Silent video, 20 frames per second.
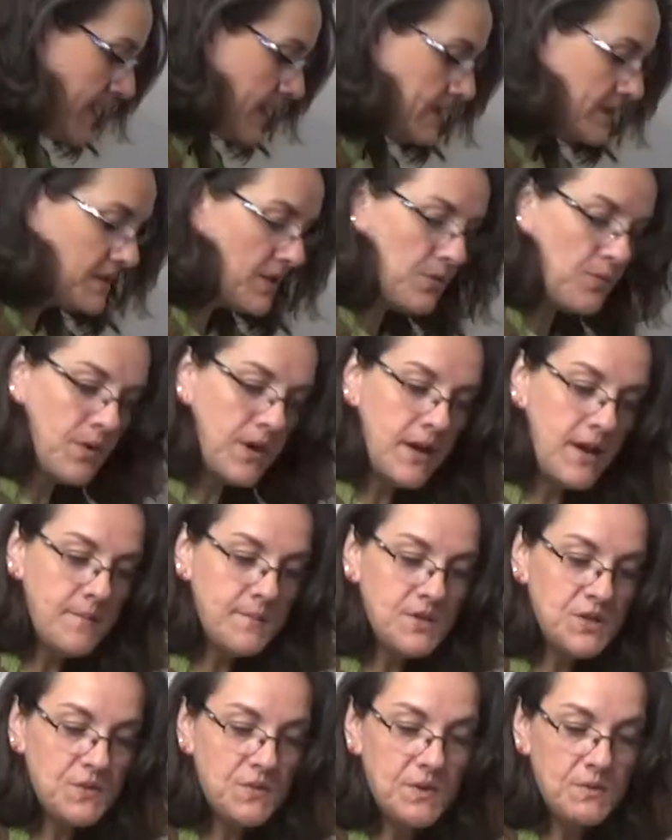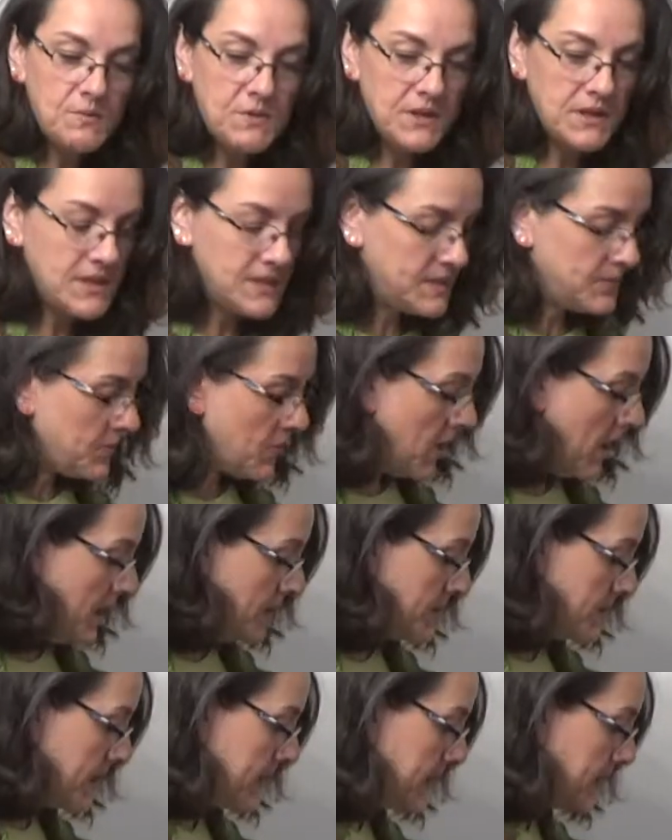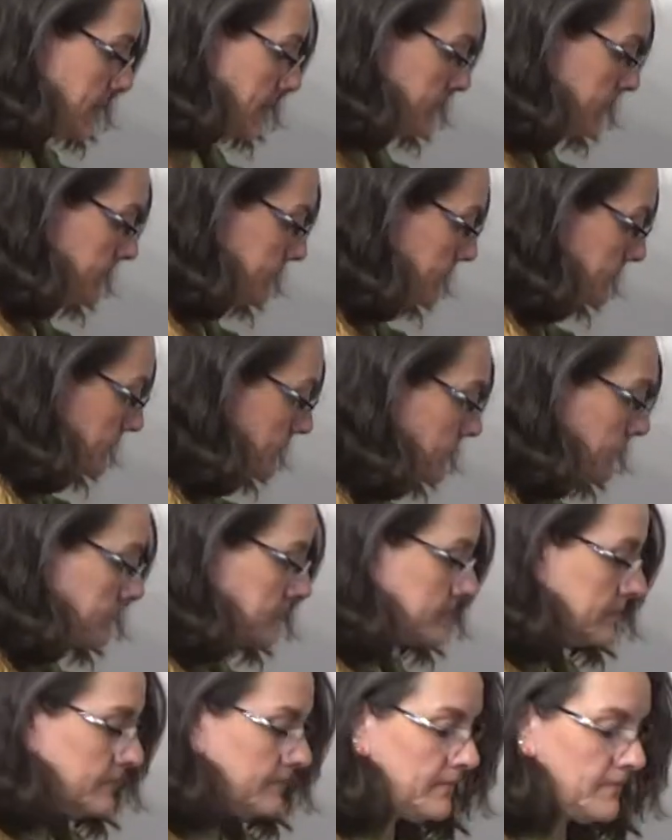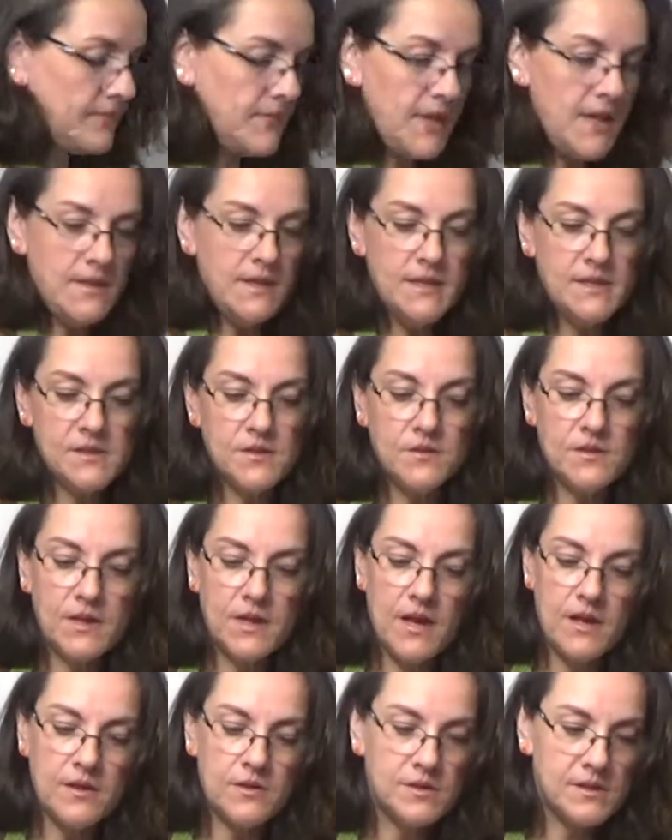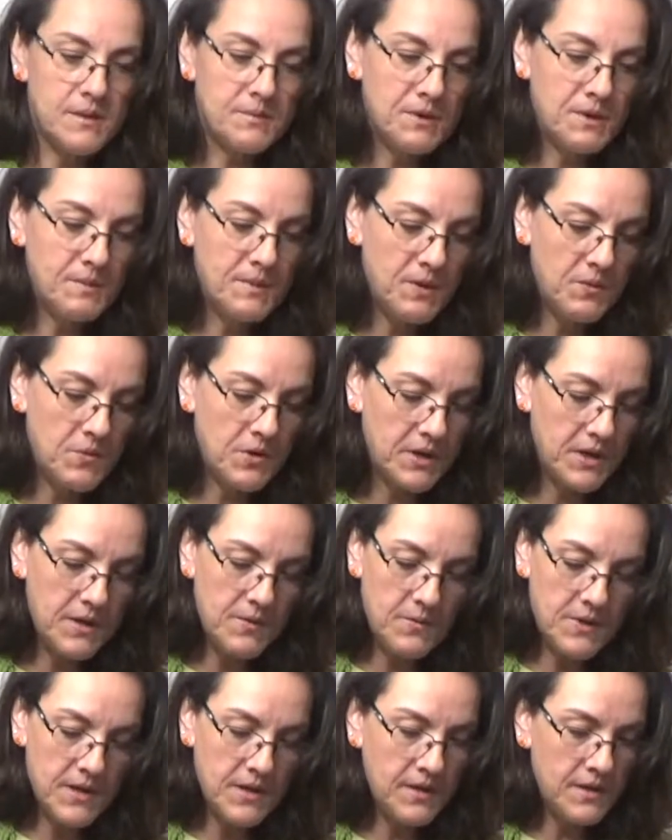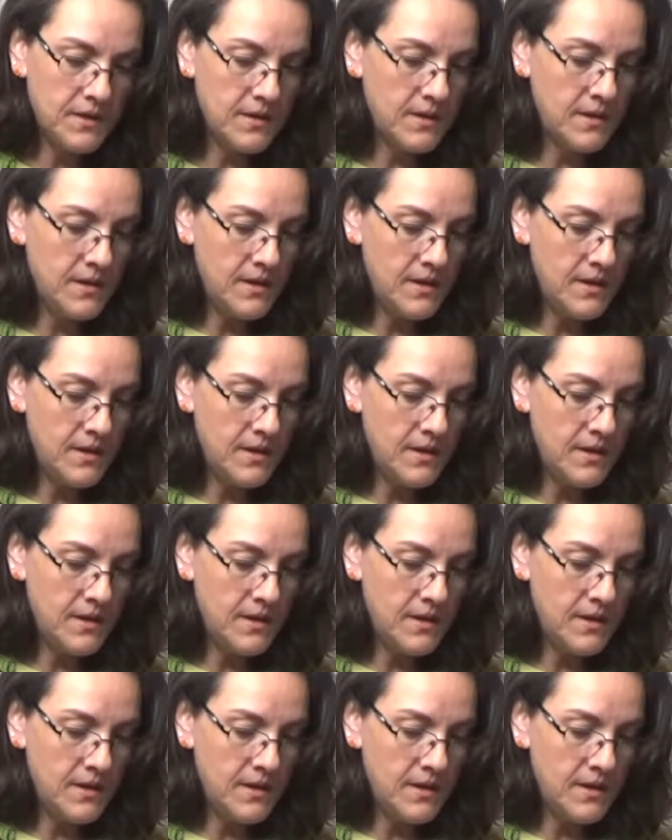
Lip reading: and so what I'm doing with this project, these are the colors I'm going to be working with.